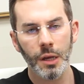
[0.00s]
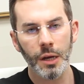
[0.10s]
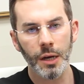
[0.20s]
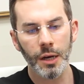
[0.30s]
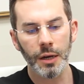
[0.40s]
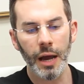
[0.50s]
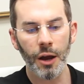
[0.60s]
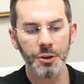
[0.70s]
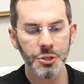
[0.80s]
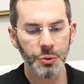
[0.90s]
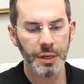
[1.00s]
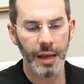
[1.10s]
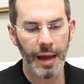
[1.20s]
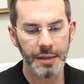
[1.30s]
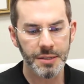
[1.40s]
I also get
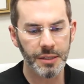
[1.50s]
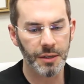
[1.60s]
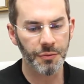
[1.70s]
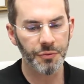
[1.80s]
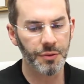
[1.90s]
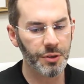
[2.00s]
asked if